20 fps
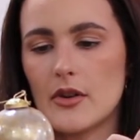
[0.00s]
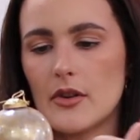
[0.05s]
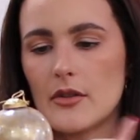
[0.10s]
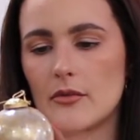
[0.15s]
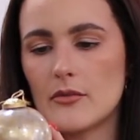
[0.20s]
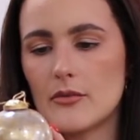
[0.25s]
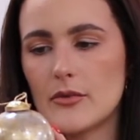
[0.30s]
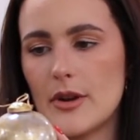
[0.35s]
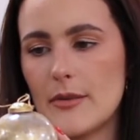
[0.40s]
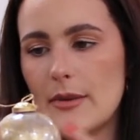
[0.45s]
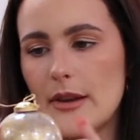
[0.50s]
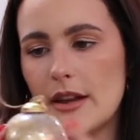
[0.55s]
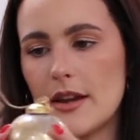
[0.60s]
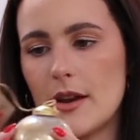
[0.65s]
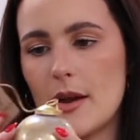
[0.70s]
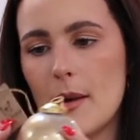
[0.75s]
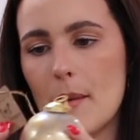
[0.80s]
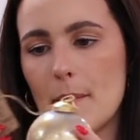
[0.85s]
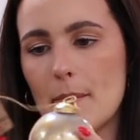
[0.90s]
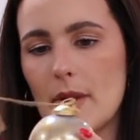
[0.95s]

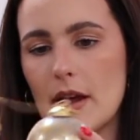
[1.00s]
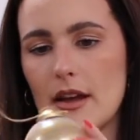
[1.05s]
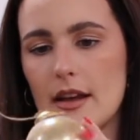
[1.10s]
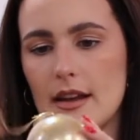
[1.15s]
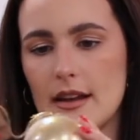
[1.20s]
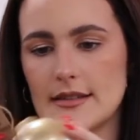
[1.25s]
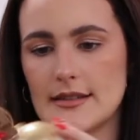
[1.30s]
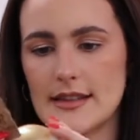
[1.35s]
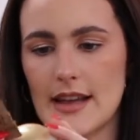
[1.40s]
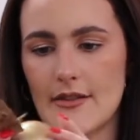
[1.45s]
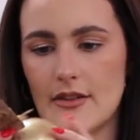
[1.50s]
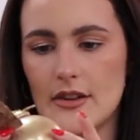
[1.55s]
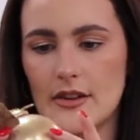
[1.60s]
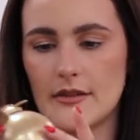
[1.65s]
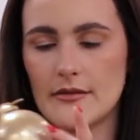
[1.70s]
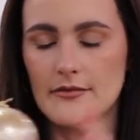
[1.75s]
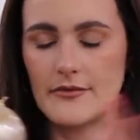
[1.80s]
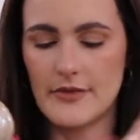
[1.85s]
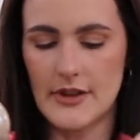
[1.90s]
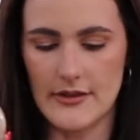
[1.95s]
ribbon, but
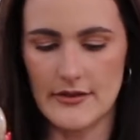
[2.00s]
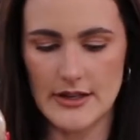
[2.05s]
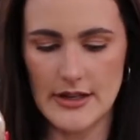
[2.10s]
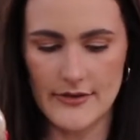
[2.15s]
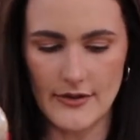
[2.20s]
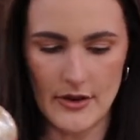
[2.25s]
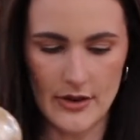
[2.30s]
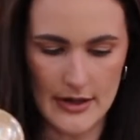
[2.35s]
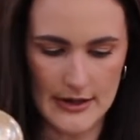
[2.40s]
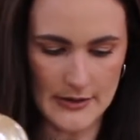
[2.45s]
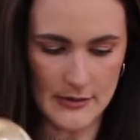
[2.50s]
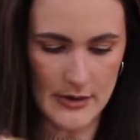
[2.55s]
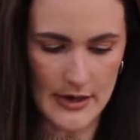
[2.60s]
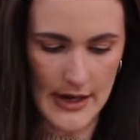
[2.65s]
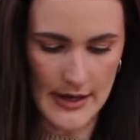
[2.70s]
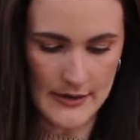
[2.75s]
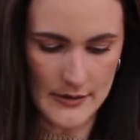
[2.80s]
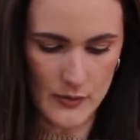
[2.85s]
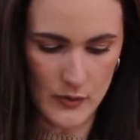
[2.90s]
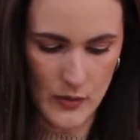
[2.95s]
$7.50 for this one
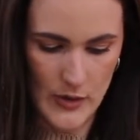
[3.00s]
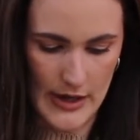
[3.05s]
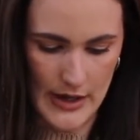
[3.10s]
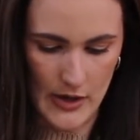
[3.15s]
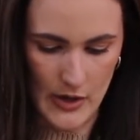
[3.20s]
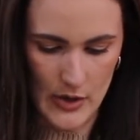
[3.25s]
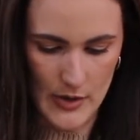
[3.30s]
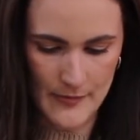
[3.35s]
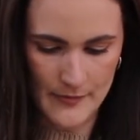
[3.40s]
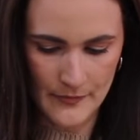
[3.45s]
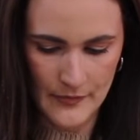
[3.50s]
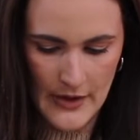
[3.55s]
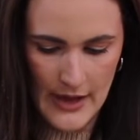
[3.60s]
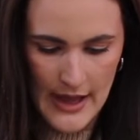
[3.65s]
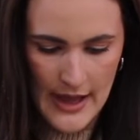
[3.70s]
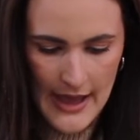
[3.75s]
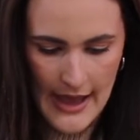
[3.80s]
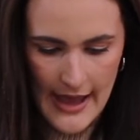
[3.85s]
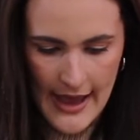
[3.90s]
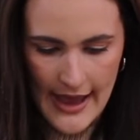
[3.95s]
as well.
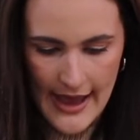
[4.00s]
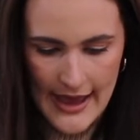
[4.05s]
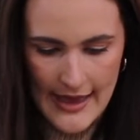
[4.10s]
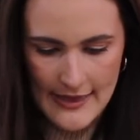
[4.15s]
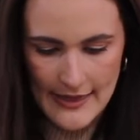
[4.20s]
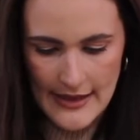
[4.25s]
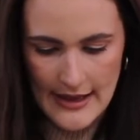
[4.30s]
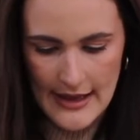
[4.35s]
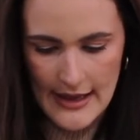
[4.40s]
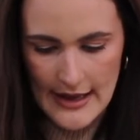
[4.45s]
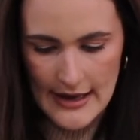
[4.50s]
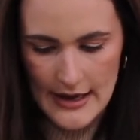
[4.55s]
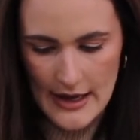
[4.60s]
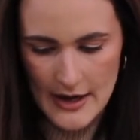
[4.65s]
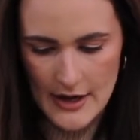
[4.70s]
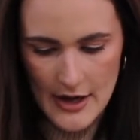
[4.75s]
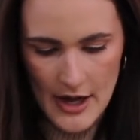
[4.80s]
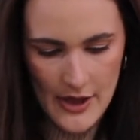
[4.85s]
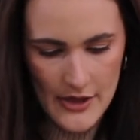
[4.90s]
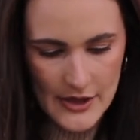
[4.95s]
And then
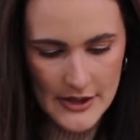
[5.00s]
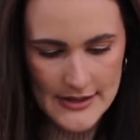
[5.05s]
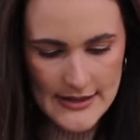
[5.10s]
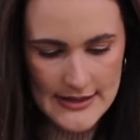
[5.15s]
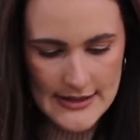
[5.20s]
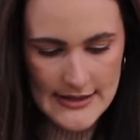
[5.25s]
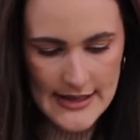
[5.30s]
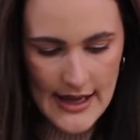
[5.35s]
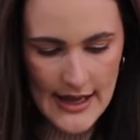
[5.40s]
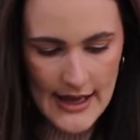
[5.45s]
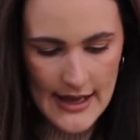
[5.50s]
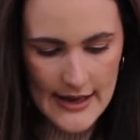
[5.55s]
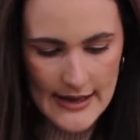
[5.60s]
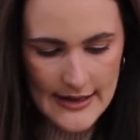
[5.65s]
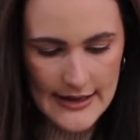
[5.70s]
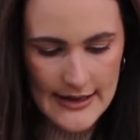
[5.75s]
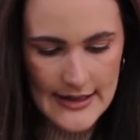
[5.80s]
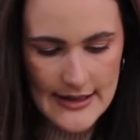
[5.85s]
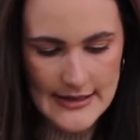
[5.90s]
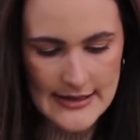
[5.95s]
another design
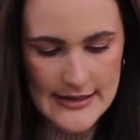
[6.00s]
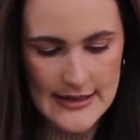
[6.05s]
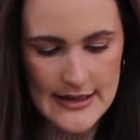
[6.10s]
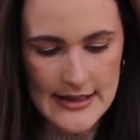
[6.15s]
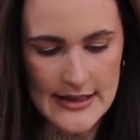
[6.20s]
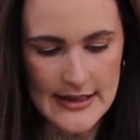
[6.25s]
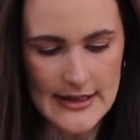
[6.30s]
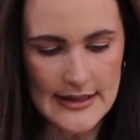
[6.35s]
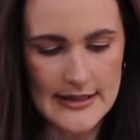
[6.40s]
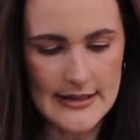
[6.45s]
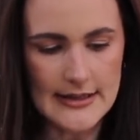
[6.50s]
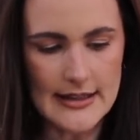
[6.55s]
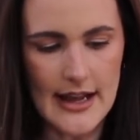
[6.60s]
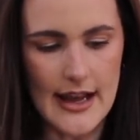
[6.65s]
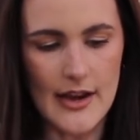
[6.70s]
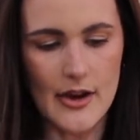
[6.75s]
is this like